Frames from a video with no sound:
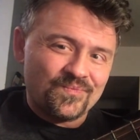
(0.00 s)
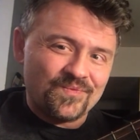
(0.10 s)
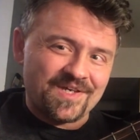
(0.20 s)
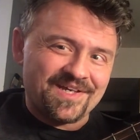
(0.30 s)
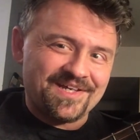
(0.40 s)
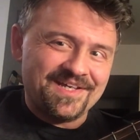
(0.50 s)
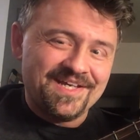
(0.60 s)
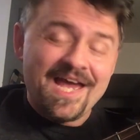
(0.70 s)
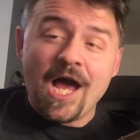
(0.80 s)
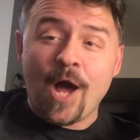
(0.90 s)
Okay.
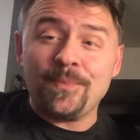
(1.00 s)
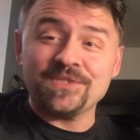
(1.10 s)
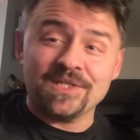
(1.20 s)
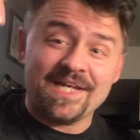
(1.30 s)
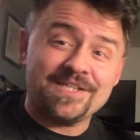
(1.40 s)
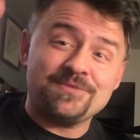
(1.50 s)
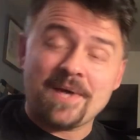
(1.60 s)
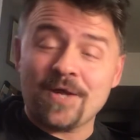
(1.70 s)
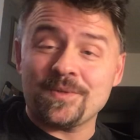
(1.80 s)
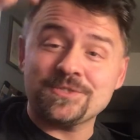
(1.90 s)
I'll put the link to
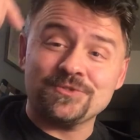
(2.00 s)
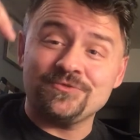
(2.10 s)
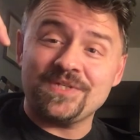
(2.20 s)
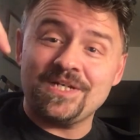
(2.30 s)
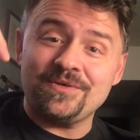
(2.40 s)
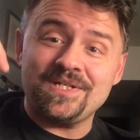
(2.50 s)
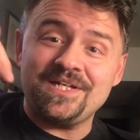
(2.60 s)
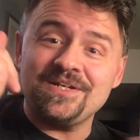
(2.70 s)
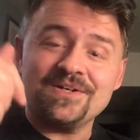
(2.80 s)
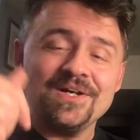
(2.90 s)
my original video in
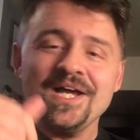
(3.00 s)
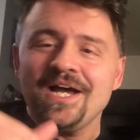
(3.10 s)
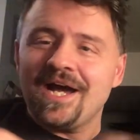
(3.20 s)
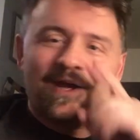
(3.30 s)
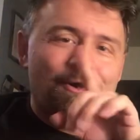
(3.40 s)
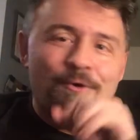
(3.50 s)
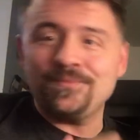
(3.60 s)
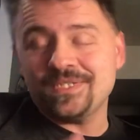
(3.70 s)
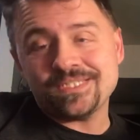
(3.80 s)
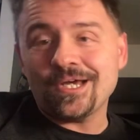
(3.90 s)
here. I hope
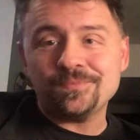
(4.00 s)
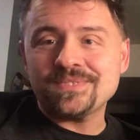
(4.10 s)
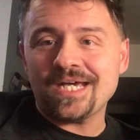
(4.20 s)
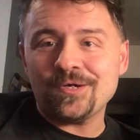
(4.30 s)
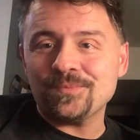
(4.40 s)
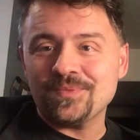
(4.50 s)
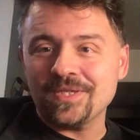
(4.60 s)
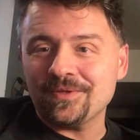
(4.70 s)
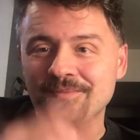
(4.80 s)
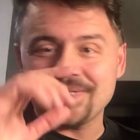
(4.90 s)
this helped out.
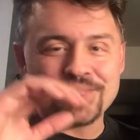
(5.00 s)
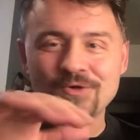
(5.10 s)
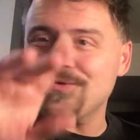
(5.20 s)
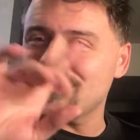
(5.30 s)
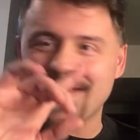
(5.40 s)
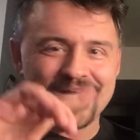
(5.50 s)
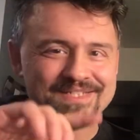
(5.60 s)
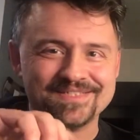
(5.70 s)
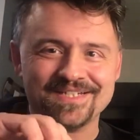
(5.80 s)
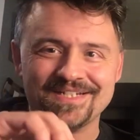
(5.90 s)
Let me know.
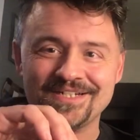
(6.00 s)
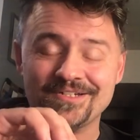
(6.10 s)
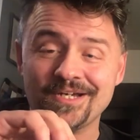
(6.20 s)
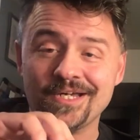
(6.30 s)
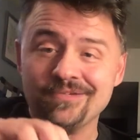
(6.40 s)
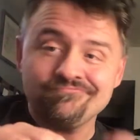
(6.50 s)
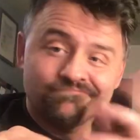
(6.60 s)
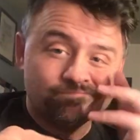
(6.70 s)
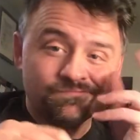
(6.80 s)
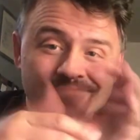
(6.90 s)
And
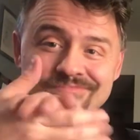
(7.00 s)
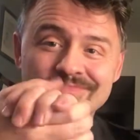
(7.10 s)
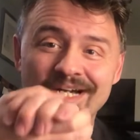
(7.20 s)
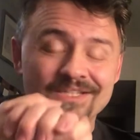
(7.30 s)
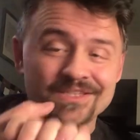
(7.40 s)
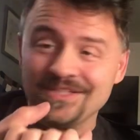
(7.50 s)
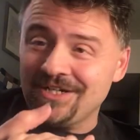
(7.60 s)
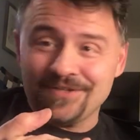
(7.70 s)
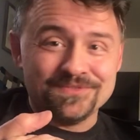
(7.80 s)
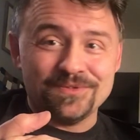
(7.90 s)
I
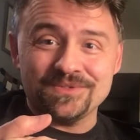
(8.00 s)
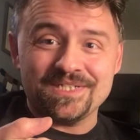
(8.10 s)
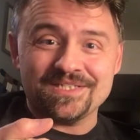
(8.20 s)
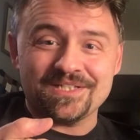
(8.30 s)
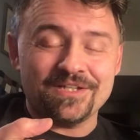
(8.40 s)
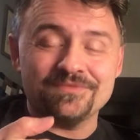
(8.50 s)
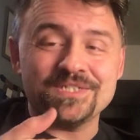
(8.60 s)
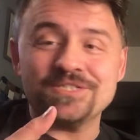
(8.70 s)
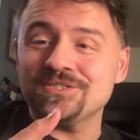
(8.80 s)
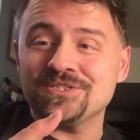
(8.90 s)
love doing these. I love
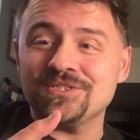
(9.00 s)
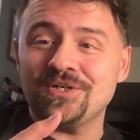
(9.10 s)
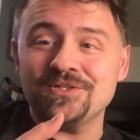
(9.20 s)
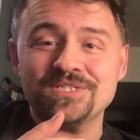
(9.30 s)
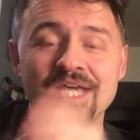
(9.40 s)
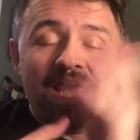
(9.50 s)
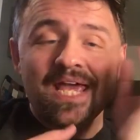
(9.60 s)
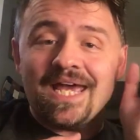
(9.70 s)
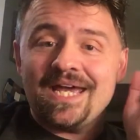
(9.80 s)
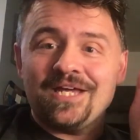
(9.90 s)
teaching the songs.
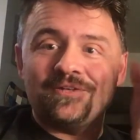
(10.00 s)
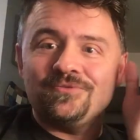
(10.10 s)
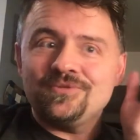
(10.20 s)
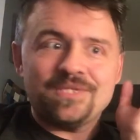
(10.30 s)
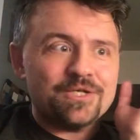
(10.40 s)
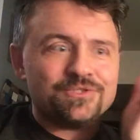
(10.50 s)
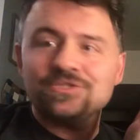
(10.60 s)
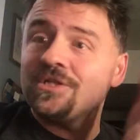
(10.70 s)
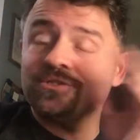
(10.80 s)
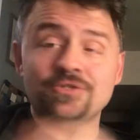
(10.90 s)
And they're
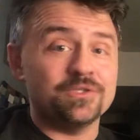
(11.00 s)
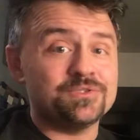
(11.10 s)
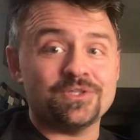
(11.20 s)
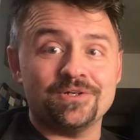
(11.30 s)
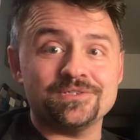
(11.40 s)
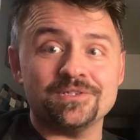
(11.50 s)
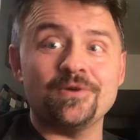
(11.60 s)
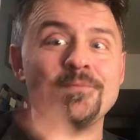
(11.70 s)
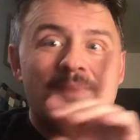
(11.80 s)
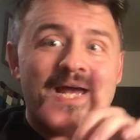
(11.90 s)
such good songs to
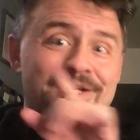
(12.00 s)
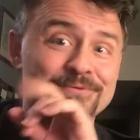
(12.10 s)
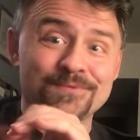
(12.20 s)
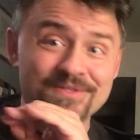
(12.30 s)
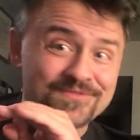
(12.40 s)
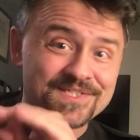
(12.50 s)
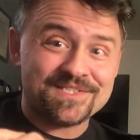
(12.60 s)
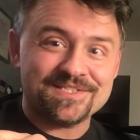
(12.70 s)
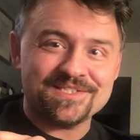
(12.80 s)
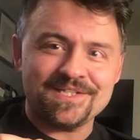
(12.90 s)
go back and
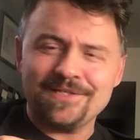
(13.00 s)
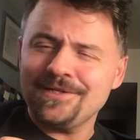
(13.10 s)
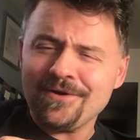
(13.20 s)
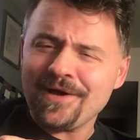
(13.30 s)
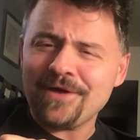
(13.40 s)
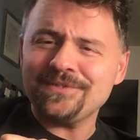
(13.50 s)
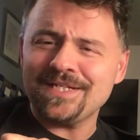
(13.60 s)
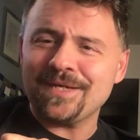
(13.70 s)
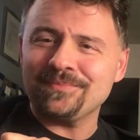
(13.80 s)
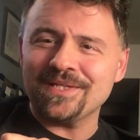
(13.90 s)
revisit and see, you know, how did
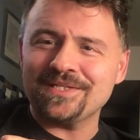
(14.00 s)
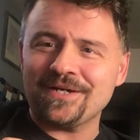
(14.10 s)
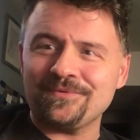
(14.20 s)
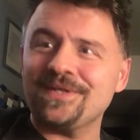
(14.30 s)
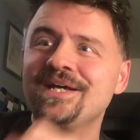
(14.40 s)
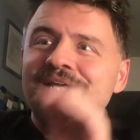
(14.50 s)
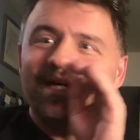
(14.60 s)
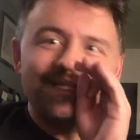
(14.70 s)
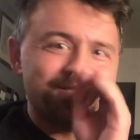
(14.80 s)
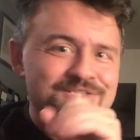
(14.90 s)
I play that one?
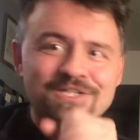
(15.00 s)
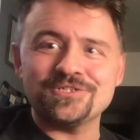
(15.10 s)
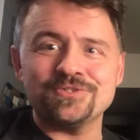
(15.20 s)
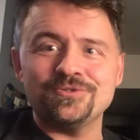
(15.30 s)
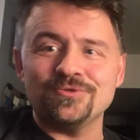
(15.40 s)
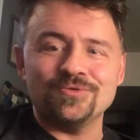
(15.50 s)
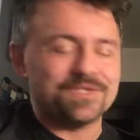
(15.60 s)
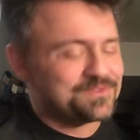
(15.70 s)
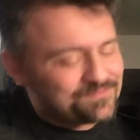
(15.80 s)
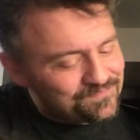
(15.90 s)
Such a cool one.